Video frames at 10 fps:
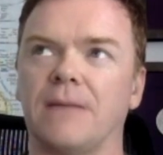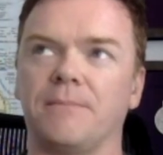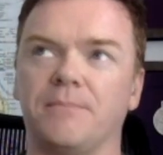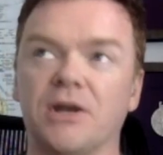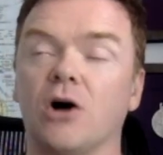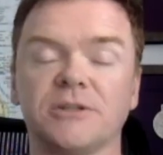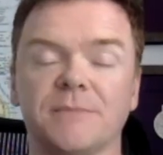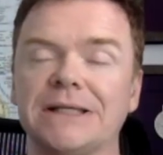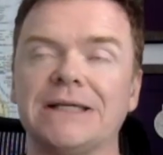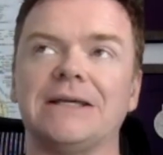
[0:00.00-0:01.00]
But
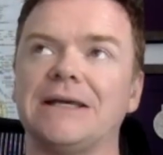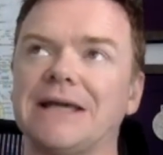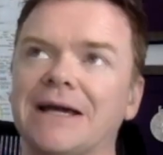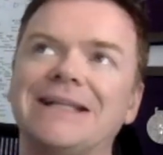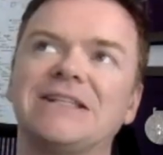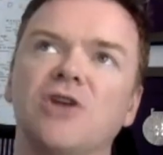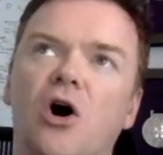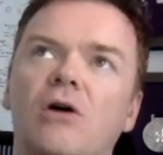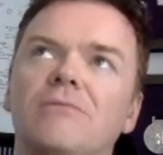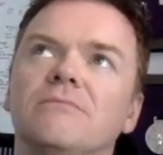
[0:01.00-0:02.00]
ultimately, yeah, it's
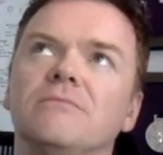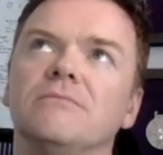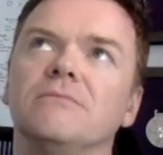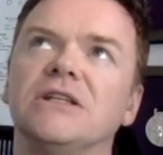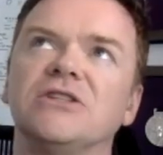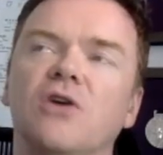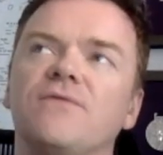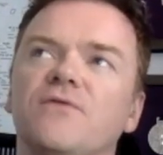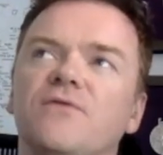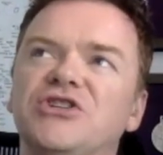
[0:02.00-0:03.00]
not
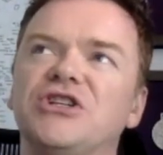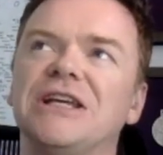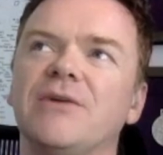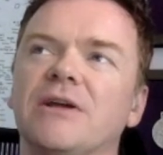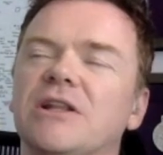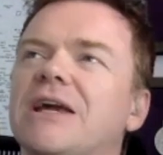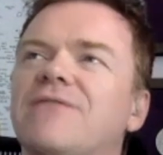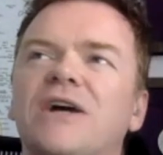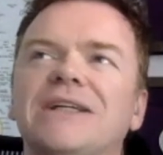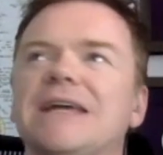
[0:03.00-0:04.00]
for engineering. Like if
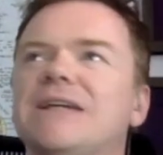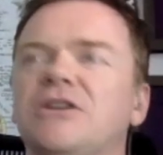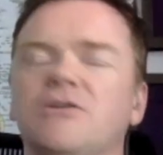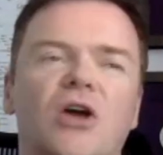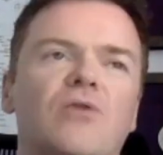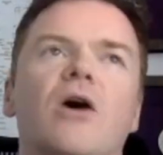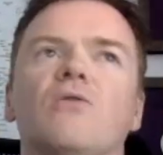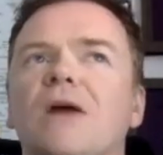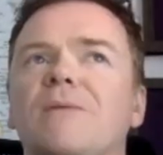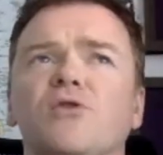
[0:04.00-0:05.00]
I say to you, our
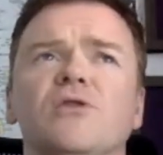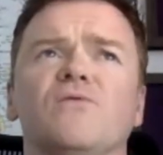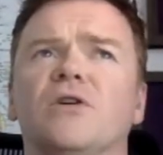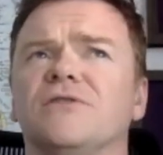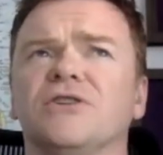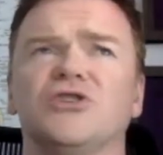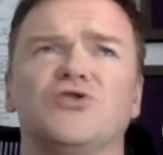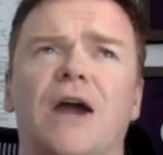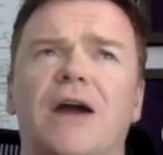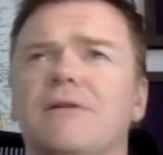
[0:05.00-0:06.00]
Red Bull have won at this
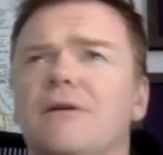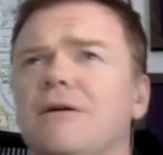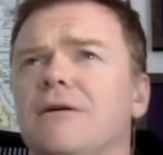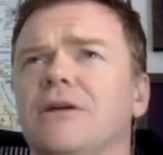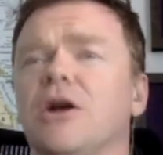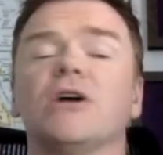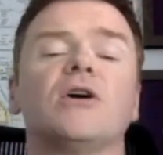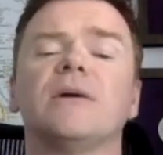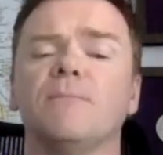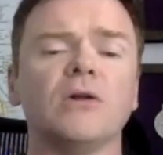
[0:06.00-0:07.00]
track,
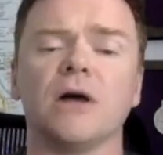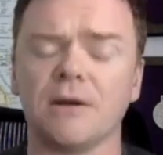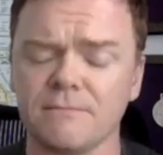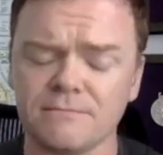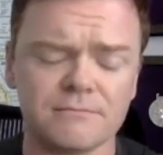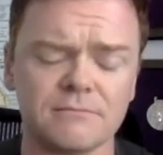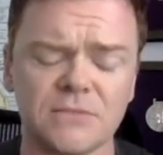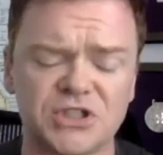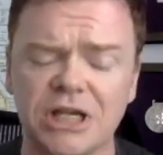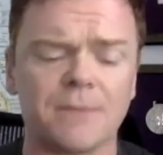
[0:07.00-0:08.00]

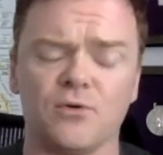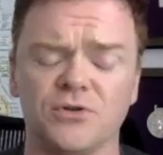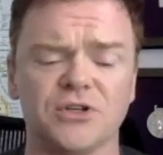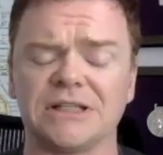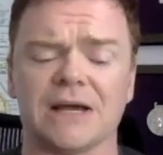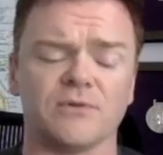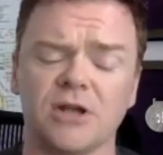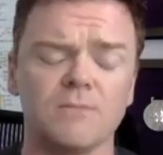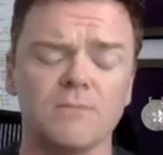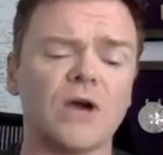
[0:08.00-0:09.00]
Singapore is a good example.
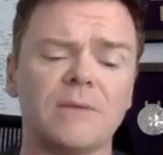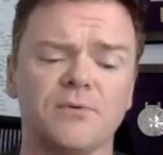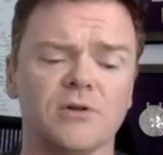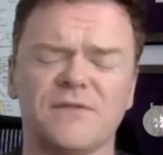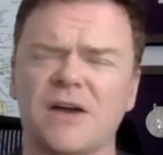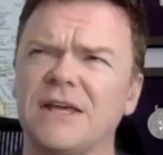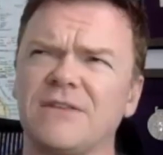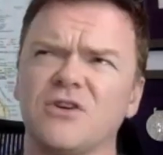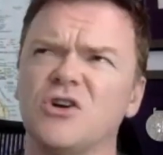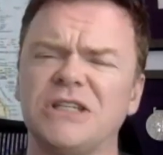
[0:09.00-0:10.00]
You know, Red Bull have, I
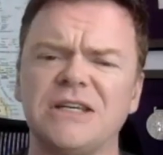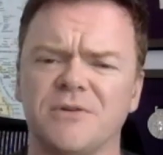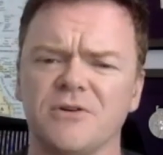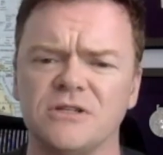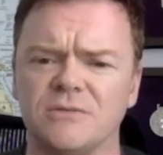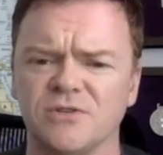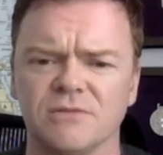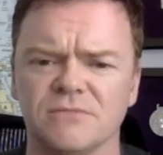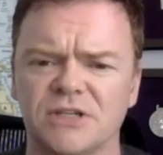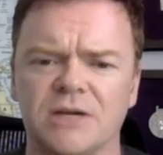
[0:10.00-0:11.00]
think, 13 podiums
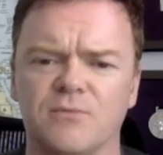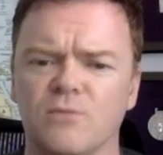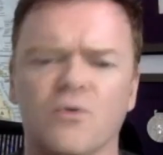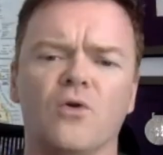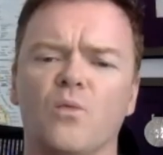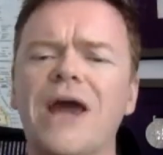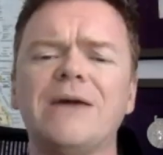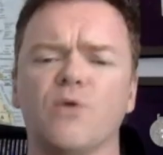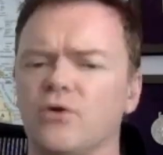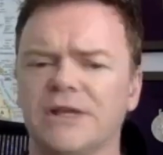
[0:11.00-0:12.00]
at Singapore,
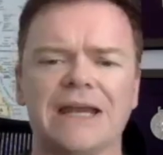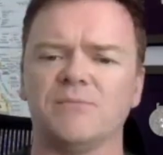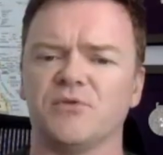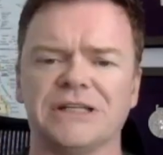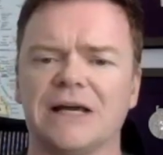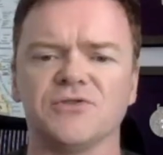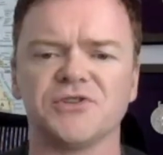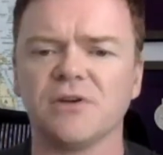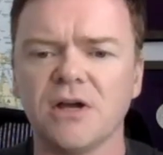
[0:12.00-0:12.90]
way more than anybody else.